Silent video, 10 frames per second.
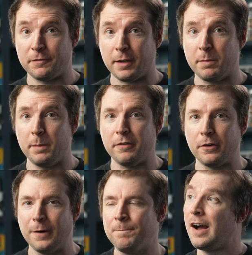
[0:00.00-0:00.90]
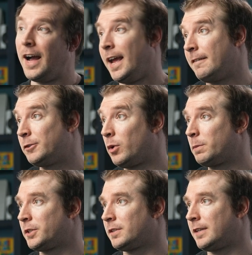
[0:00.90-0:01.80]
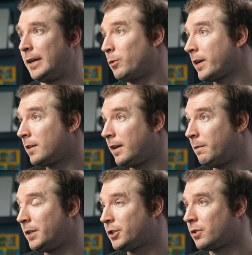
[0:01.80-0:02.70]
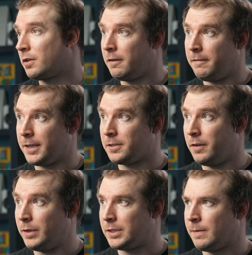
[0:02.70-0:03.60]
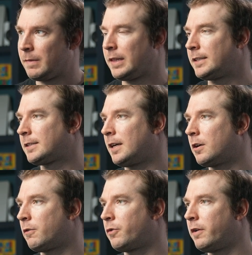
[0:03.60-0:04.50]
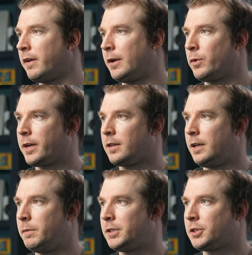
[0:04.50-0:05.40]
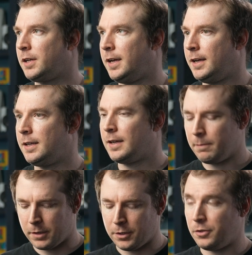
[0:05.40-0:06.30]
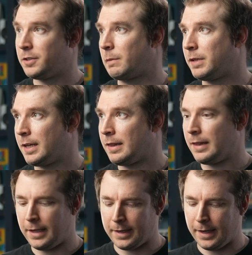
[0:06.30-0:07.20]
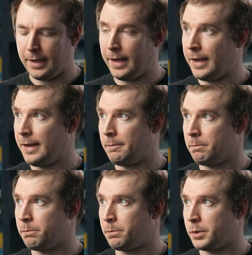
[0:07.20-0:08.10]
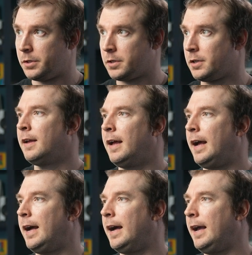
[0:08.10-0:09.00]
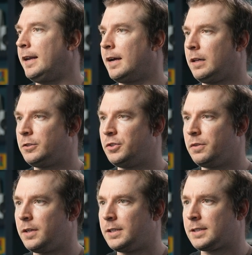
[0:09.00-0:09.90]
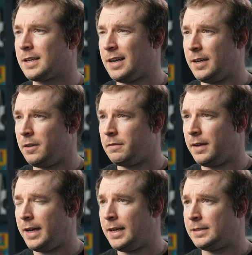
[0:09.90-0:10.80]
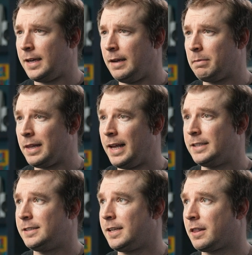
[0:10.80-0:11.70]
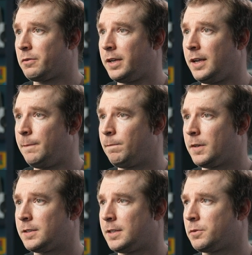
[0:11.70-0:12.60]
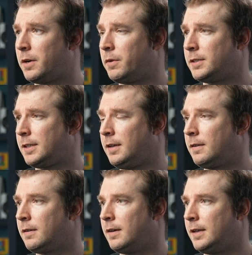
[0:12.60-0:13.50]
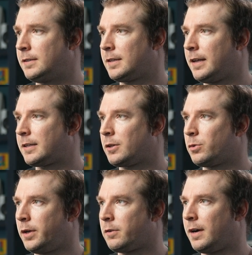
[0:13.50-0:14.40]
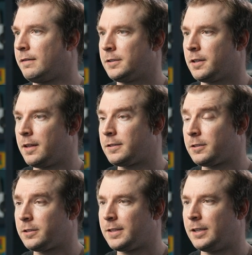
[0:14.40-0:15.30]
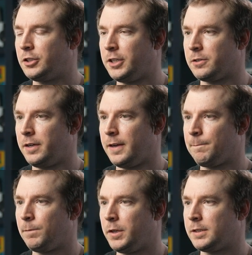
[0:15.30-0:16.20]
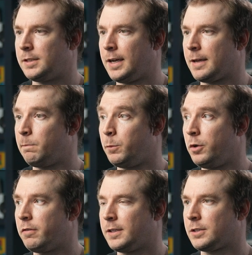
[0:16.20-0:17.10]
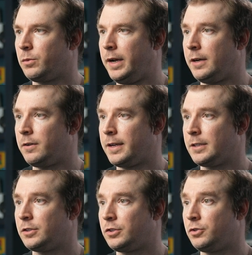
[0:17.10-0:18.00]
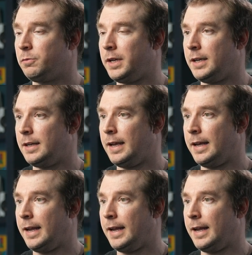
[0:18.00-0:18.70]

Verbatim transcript: Figma before. I have two options, a regular image or a vector image. Let's start off with a regular image, and I'm going to do something like a ham burger. Uh, and I'll do this kind of as a plastic three D because that's what I want to see, and select Recraft. So this will start generating. You can see I can move this around, I can zoom in and